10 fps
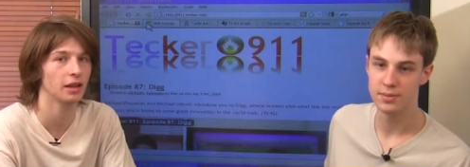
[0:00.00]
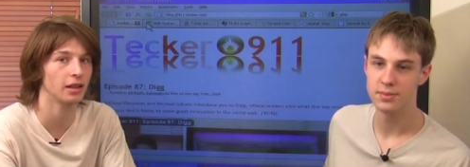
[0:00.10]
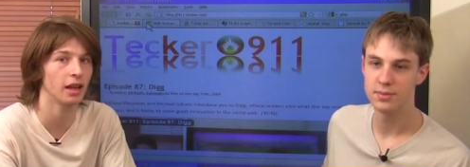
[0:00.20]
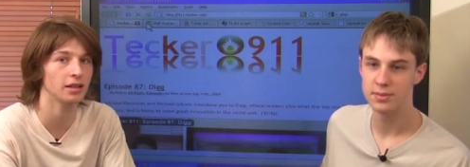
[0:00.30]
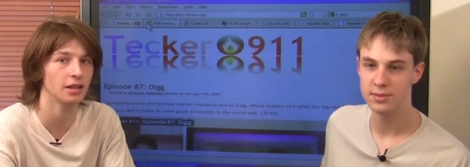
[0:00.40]

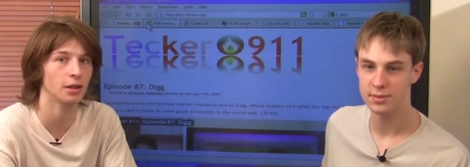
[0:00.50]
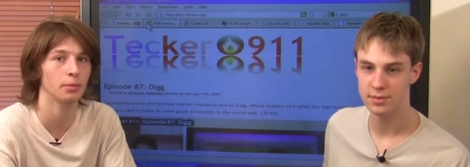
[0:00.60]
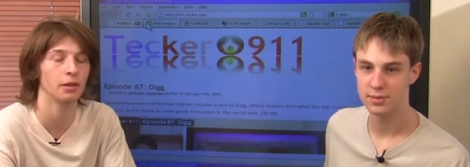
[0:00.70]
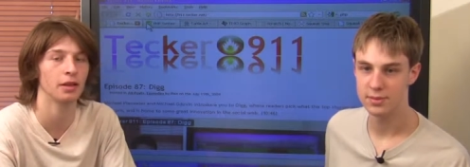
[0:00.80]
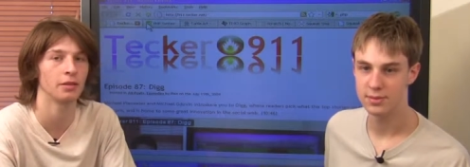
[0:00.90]
Speaker 1: can sound
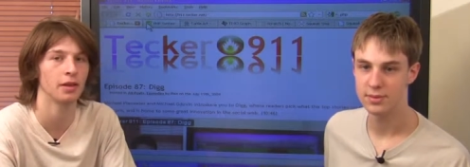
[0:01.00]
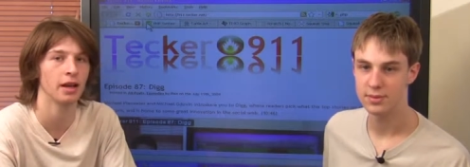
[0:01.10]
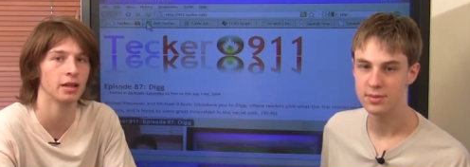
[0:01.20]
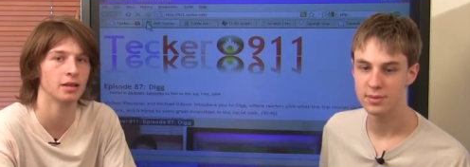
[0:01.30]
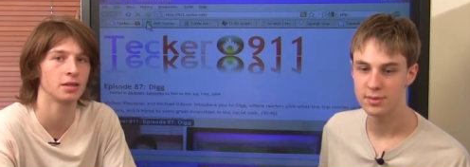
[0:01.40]
pretty
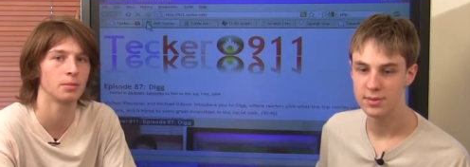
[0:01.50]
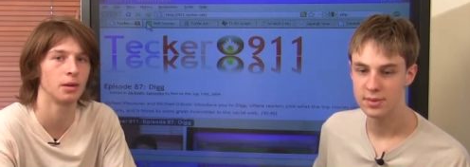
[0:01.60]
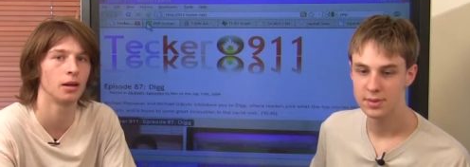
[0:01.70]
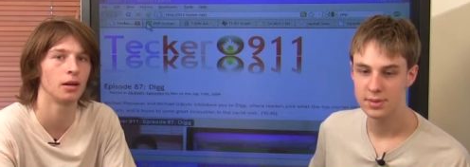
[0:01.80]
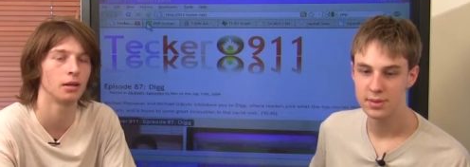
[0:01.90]
advanced,
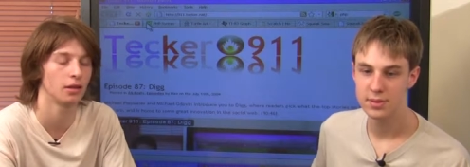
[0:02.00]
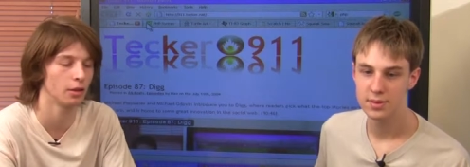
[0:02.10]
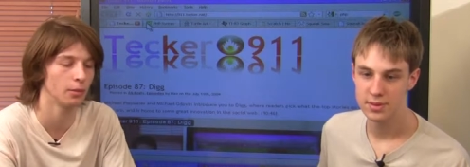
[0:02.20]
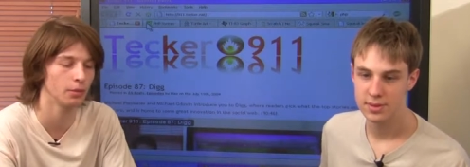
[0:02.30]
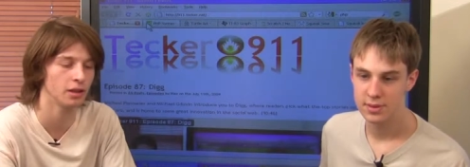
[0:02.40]
but
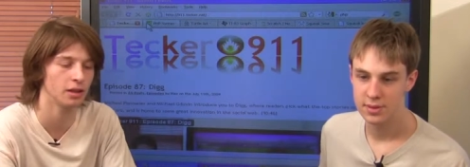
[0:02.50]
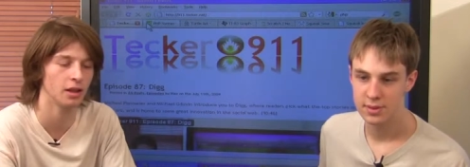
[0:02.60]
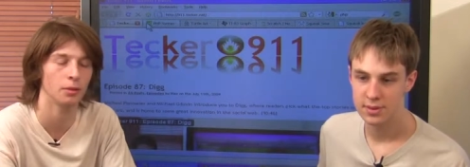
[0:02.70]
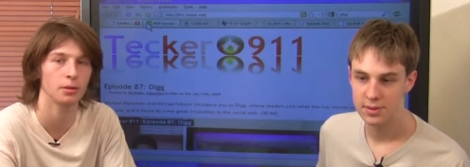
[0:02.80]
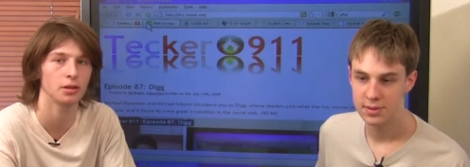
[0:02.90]
hopefully today
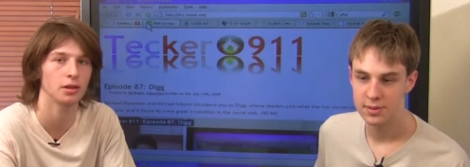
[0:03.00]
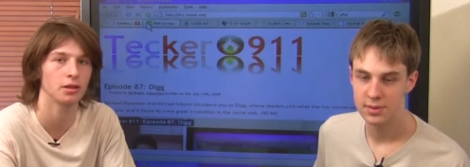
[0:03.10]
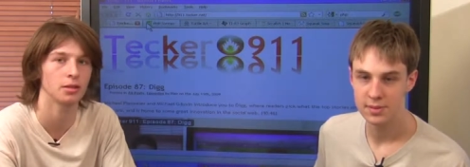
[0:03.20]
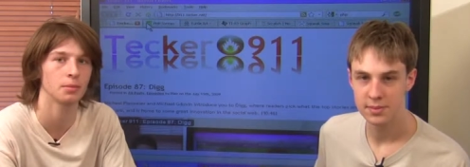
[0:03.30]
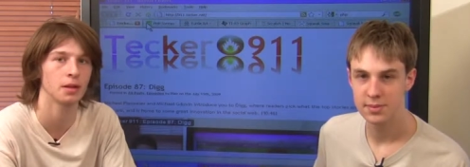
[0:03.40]
we'll show you
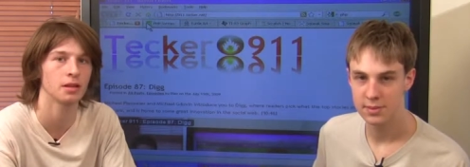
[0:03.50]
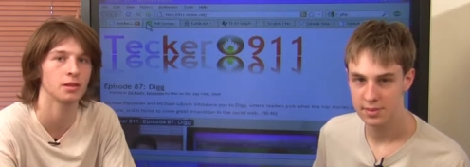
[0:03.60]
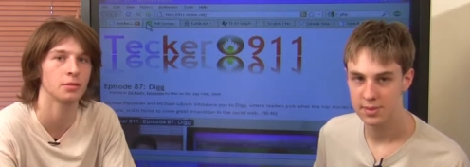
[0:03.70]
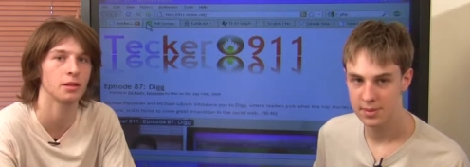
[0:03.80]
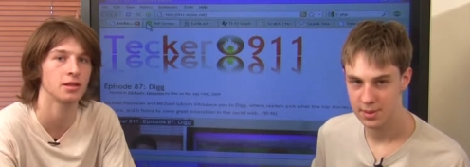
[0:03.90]
some
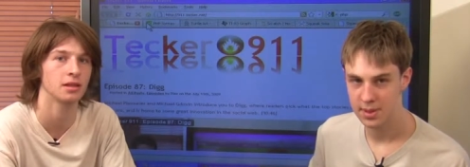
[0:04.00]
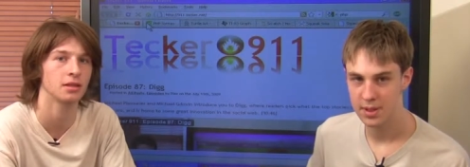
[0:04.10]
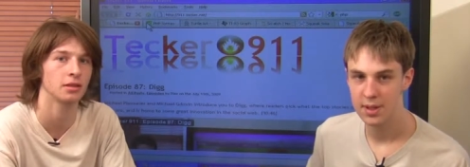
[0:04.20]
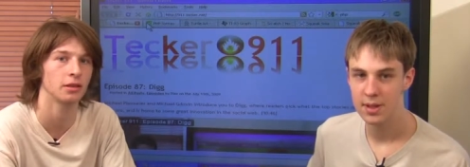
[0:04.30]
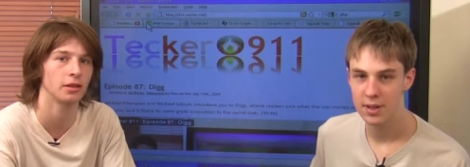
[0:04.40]
basic ways
Speaker 2: to get
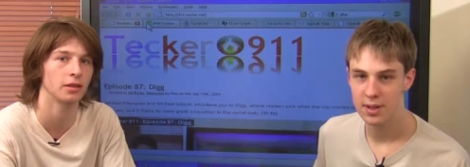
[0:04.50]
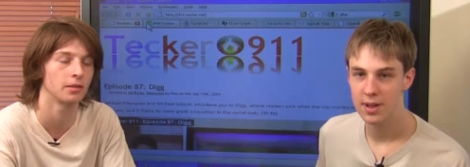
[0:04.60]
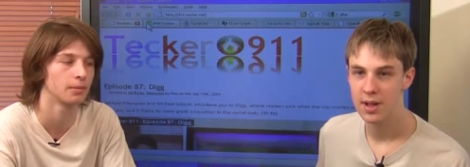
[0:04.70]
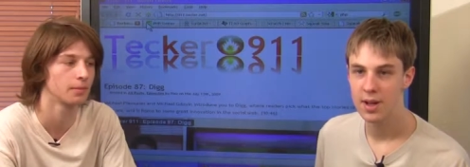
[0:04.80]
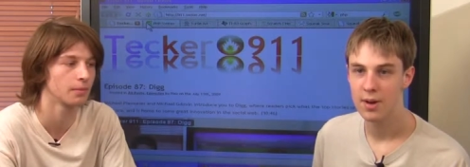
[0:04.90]
started.
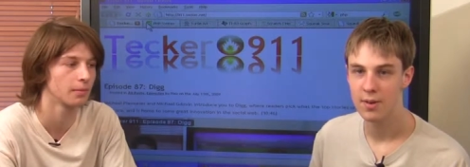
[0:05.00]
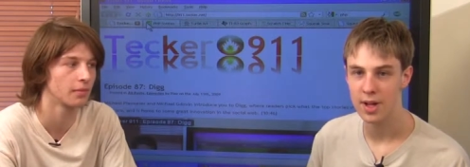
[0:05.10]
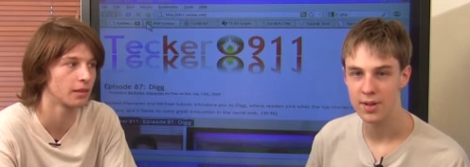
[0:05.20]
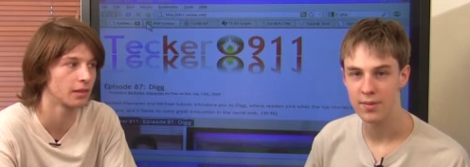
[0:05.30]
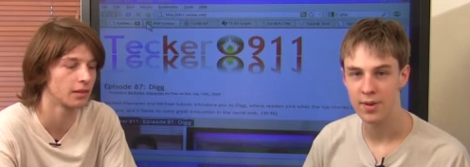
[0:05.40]

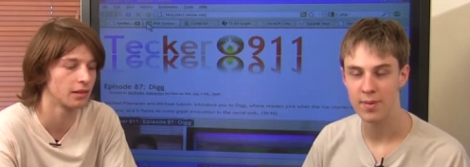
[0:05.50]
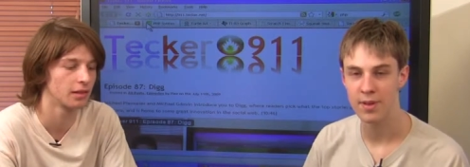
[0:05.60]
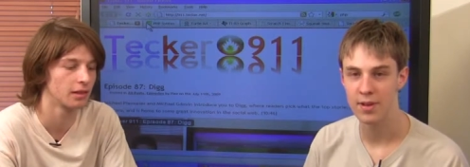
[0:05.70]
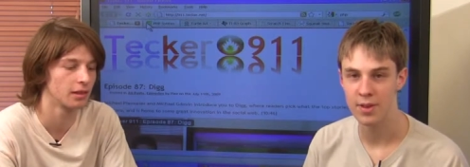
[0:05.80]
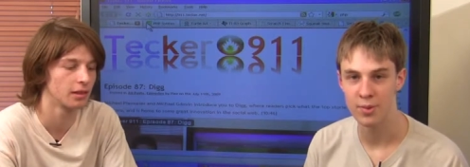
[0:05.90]
Right, from
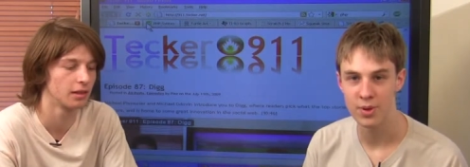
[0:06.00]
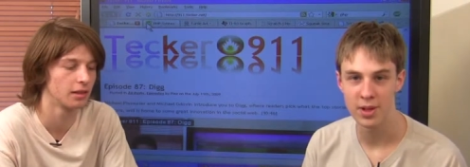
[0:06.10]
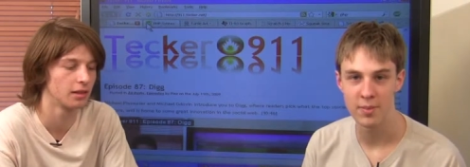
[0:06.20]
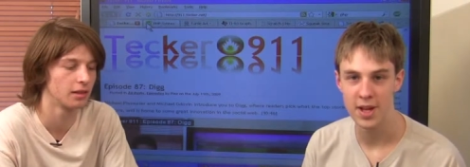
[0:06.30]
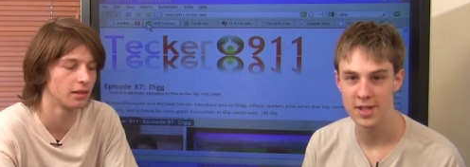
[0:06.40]
the
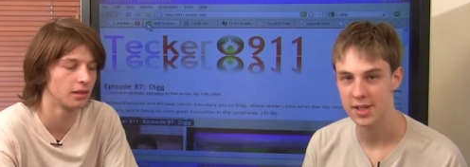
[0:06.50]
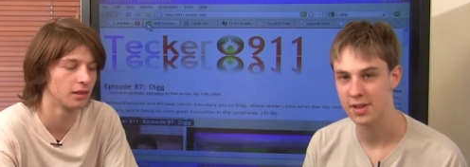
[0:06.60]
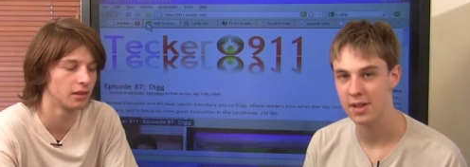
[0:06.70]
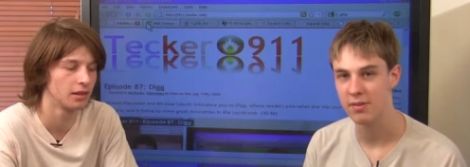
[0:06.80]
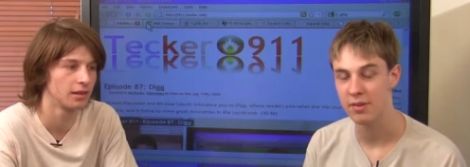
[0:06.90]
really basic
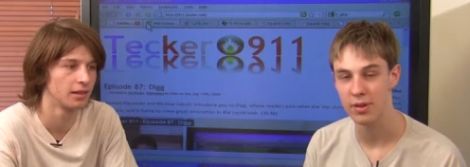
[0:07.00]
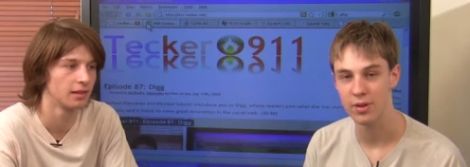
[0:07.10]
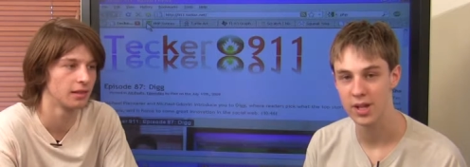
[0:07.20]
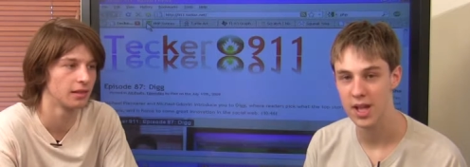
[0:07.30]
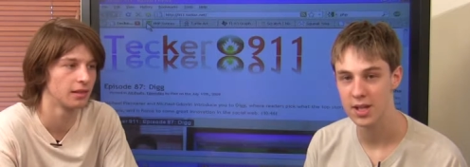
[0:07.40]
thing for
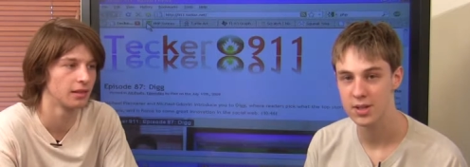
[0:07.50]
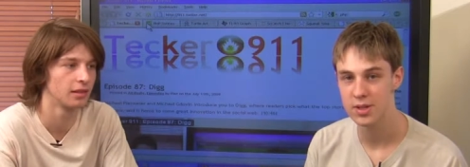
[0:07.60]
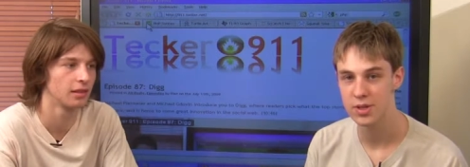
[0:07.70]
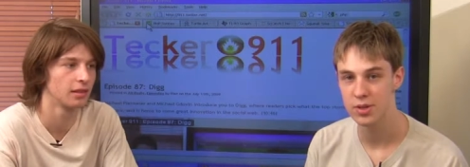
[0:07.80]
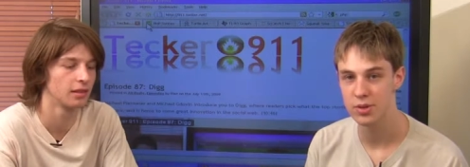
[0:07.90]
little kids
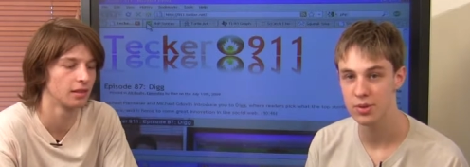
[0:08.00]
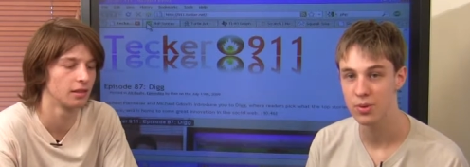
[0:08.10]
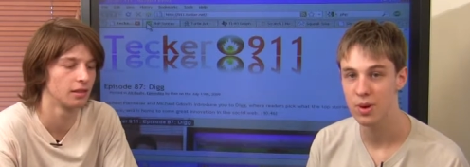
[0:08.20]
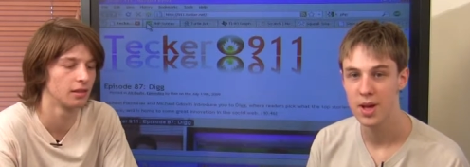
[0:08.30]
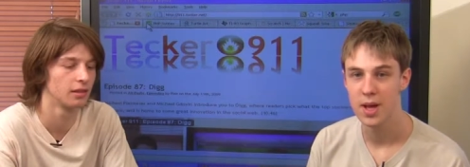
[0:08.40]
to
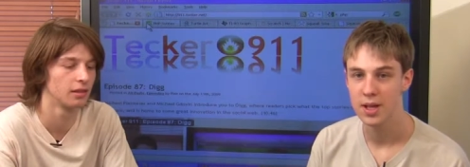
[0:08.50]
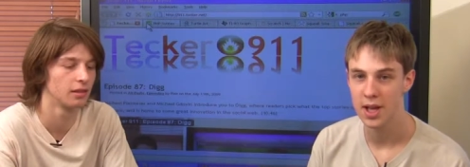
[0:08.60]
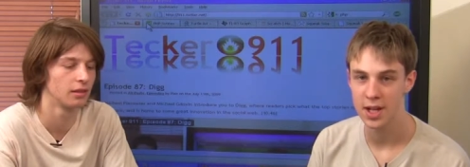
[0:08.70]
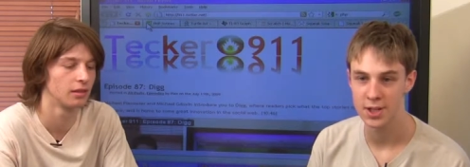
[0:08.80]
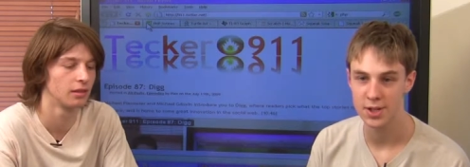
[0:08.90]

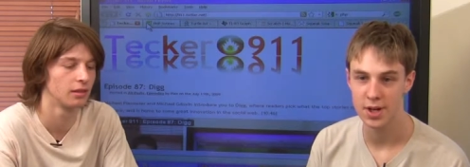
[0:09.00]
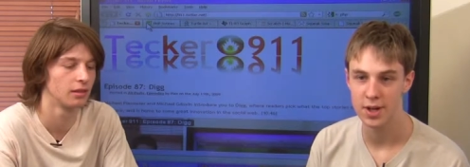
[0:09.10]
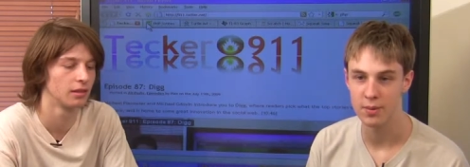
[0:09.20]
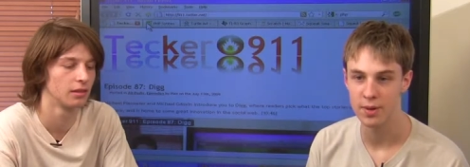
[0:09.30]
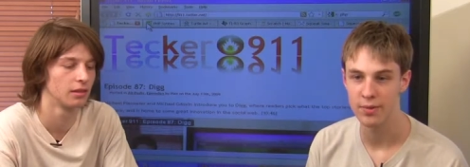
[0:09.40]
getting
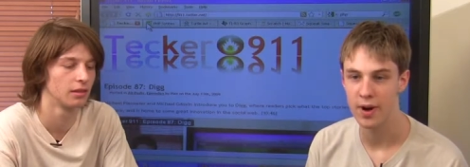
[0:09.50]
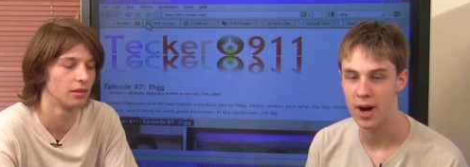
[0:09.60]
started with